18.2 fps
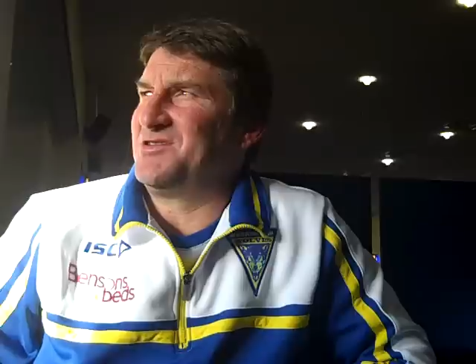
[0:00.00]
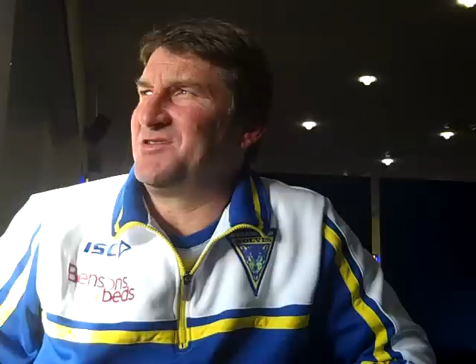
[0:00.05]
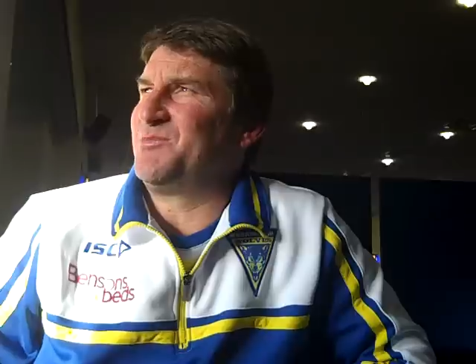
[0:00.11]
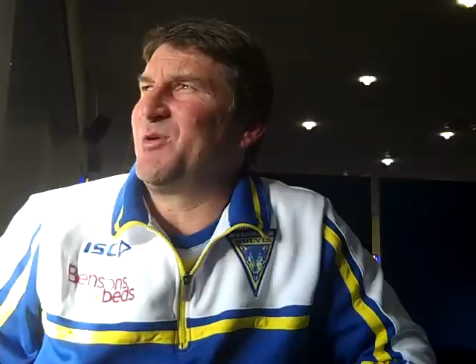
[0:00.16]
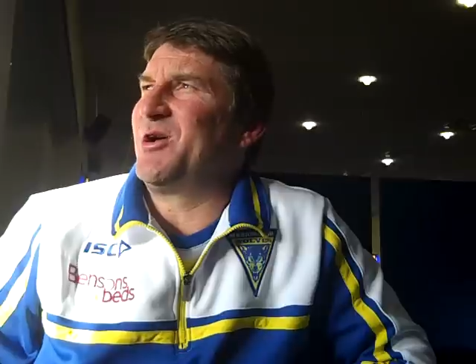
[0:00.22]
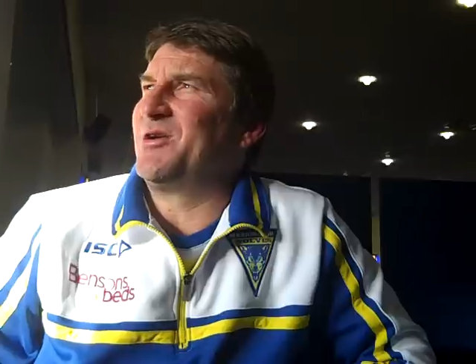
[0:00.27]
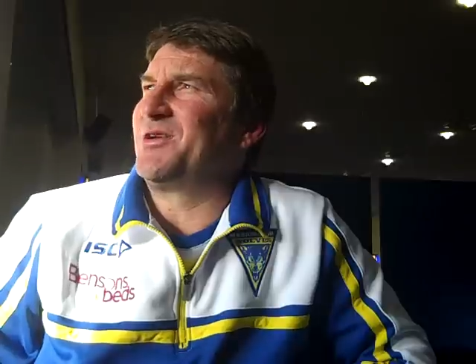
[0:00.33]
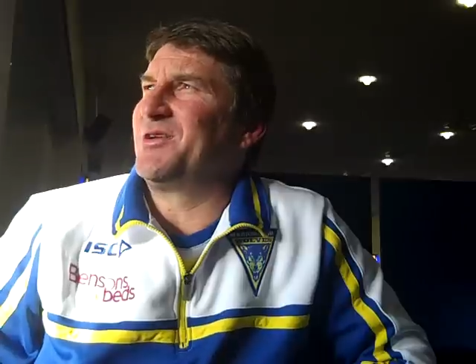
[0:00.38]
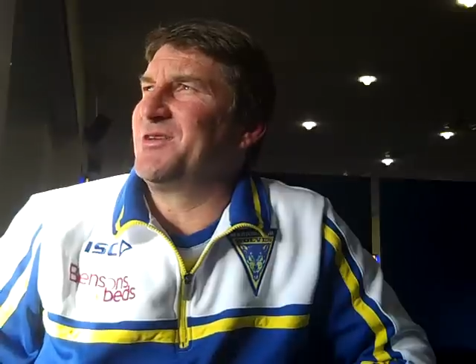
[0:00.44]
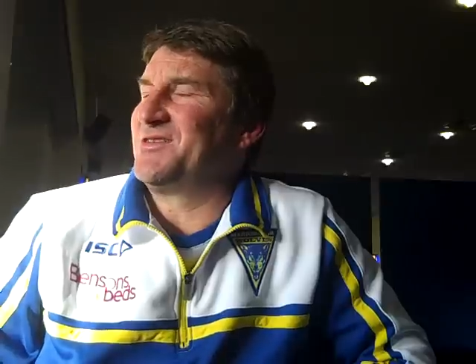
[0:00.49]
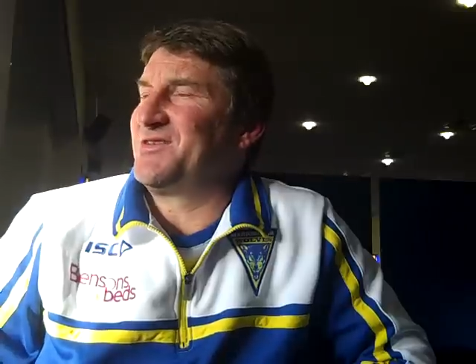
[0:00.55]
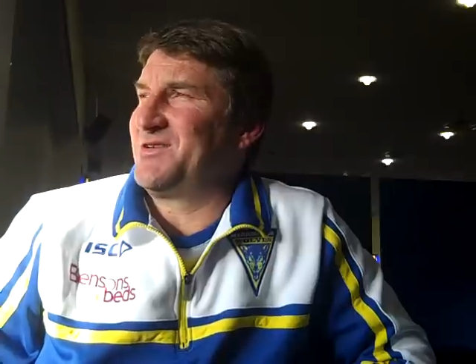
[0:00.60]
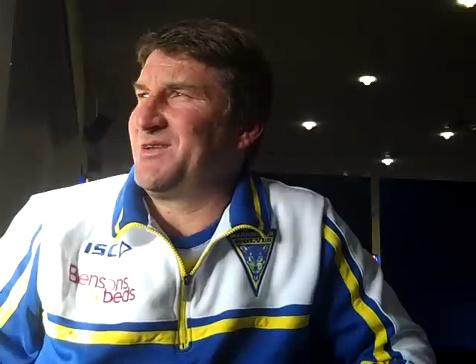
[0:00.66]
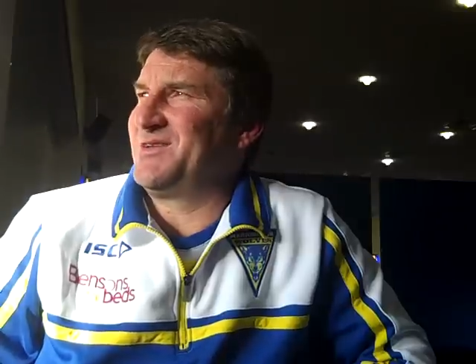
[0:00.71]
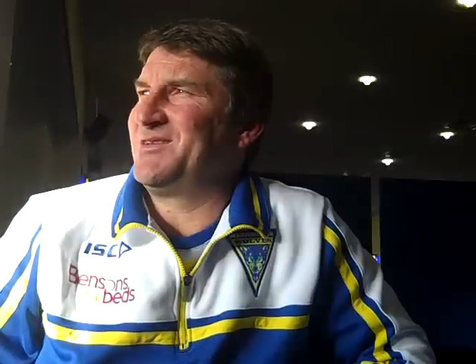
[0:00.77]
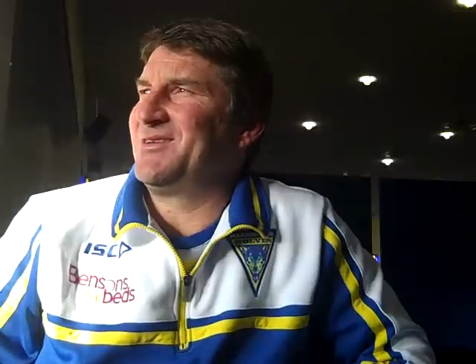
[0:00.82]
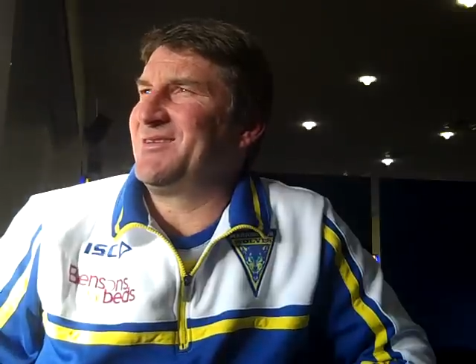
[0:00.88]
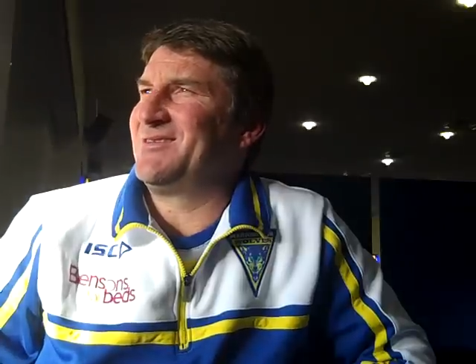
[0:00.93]
just poking
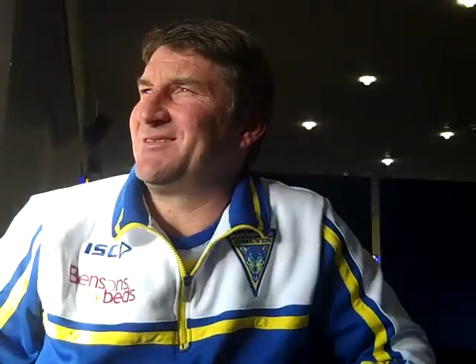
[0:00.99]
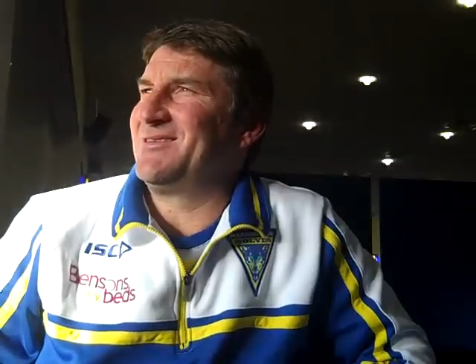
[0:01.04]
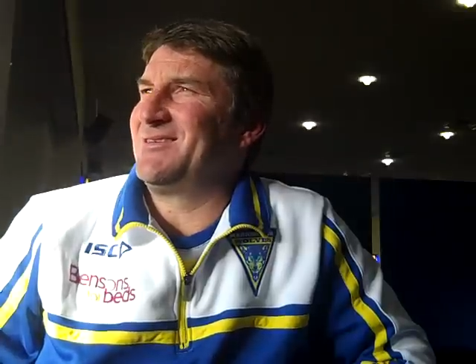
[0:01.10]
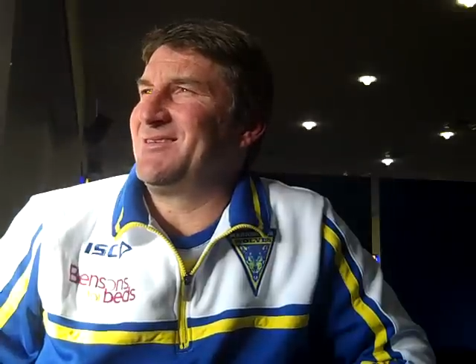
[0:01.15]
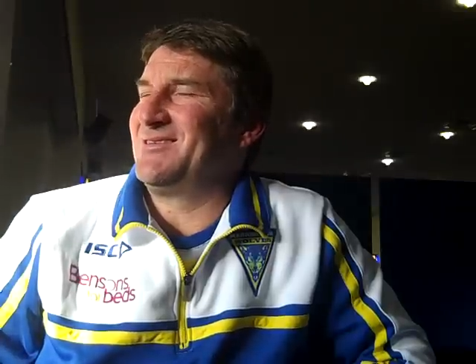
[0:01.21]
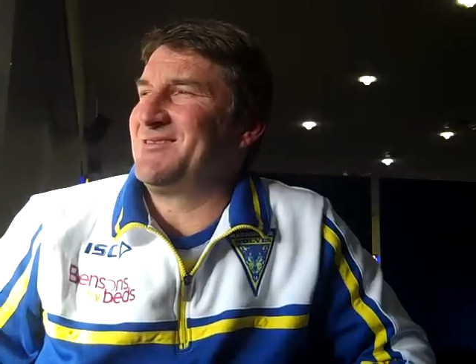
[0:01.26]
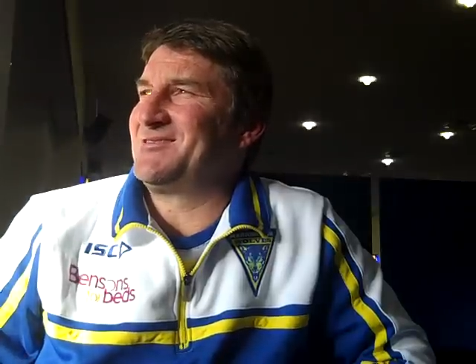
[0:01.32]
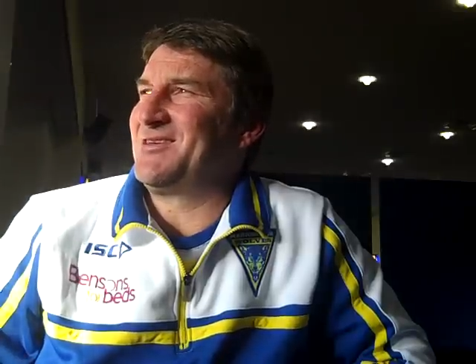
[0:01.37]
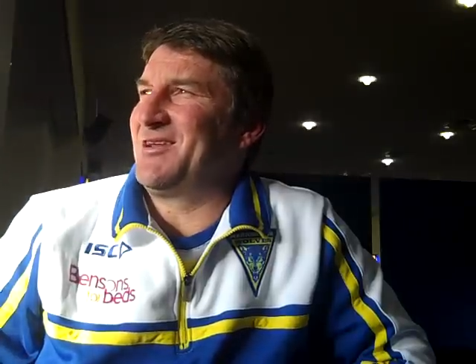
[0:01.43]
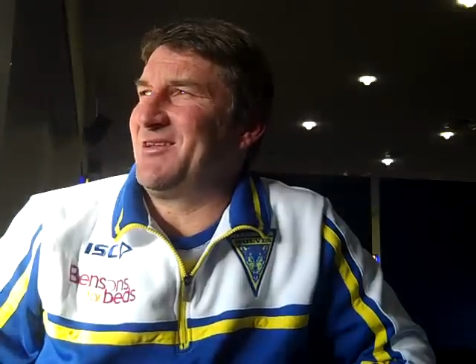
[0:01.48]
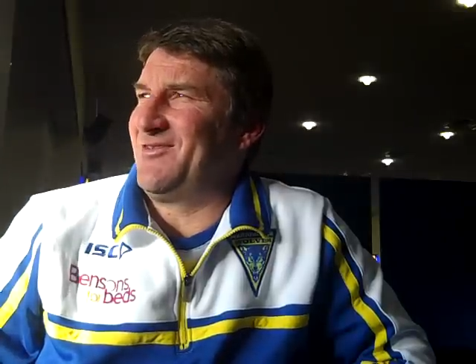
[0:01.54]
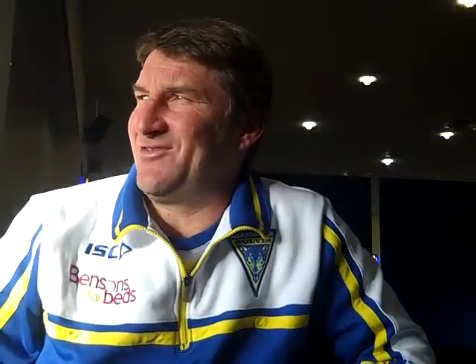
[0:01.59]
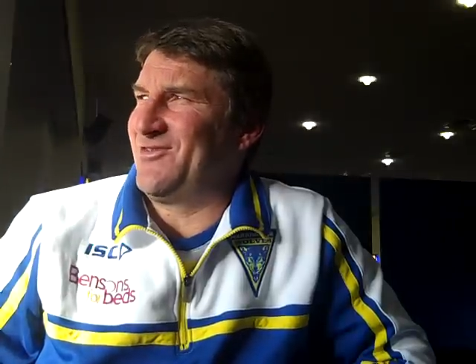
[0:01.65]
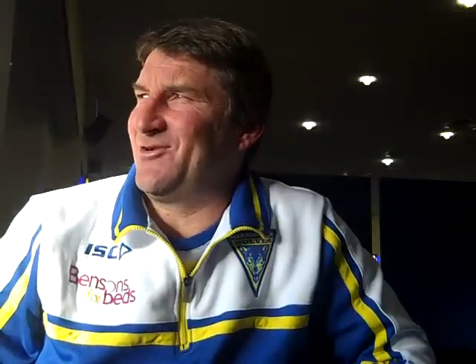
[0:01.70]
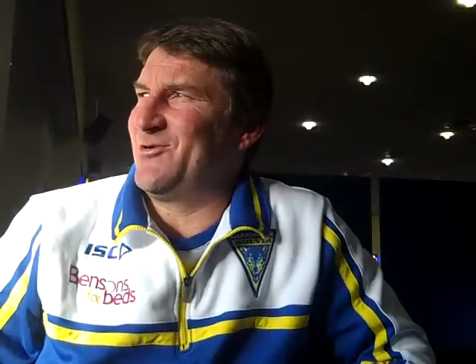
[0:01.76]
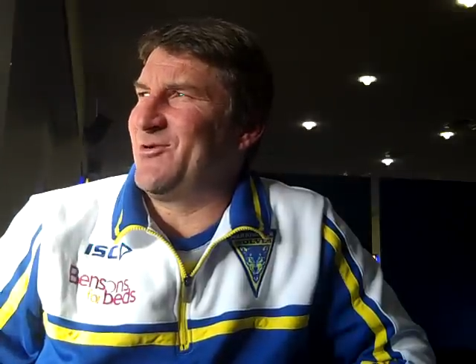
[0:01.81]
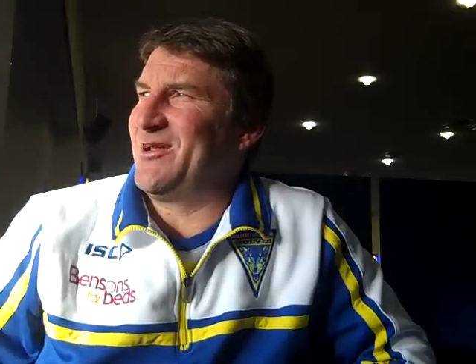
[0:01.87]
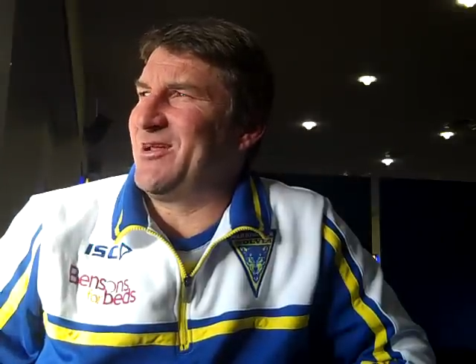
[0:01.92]
its head
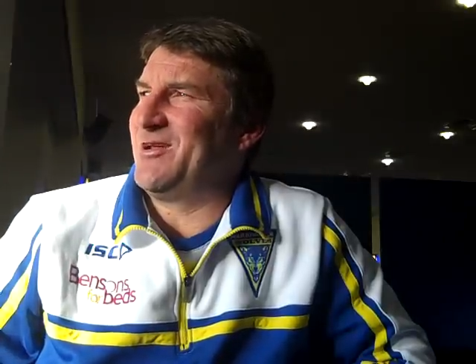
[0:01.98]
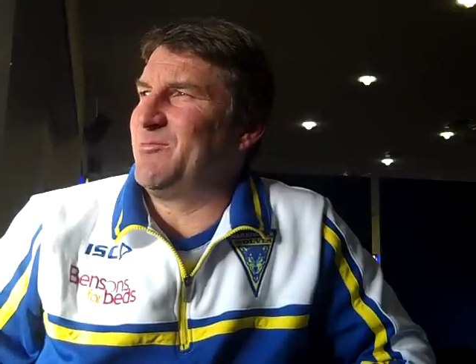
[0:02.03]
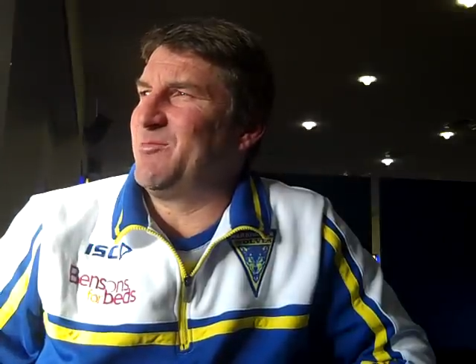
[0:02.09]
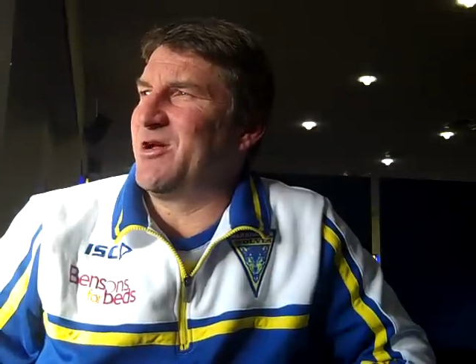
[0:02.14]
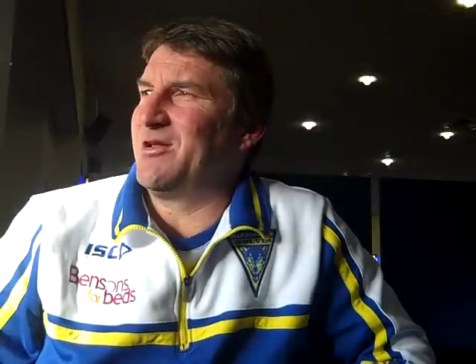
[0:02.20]
through here,